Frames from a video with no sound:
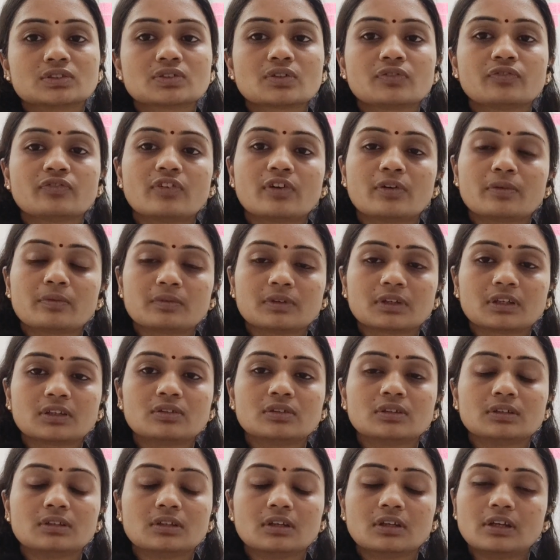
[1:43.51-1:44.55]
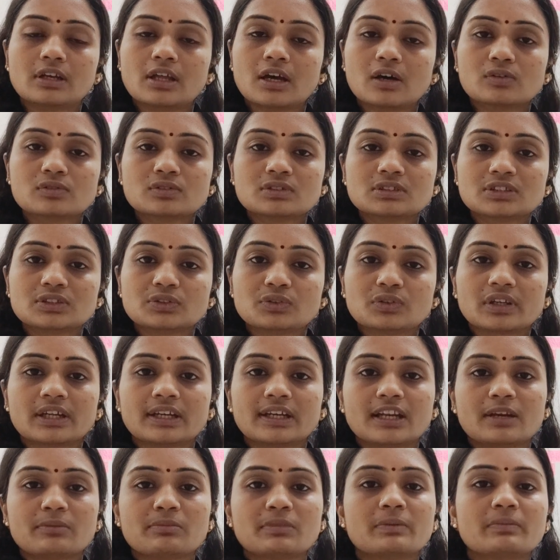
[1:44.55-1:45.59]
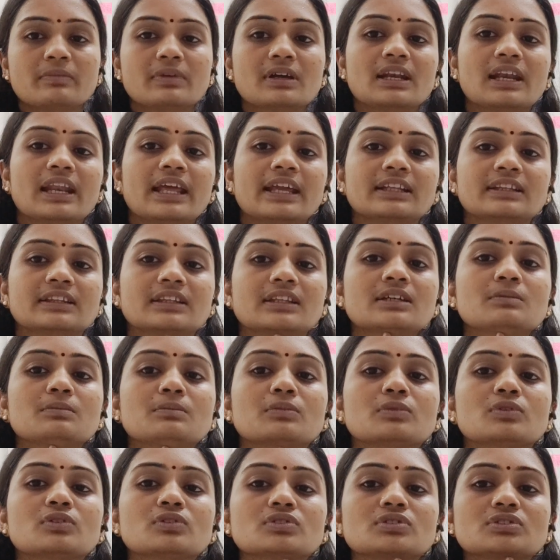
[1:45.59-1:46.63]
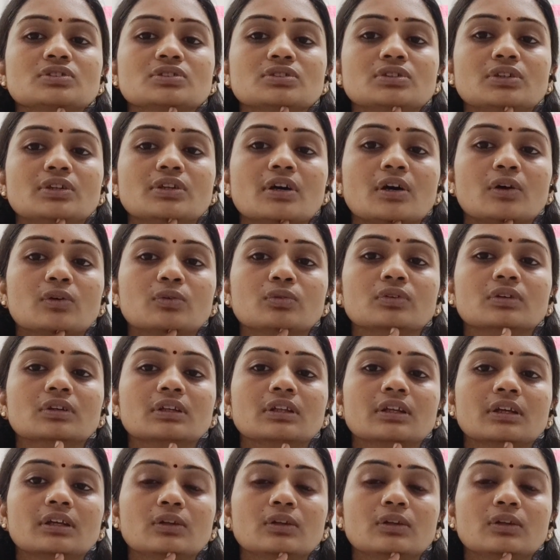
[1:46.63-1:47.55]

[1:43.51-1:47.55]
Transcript: So for Downs, you can remember like the most down,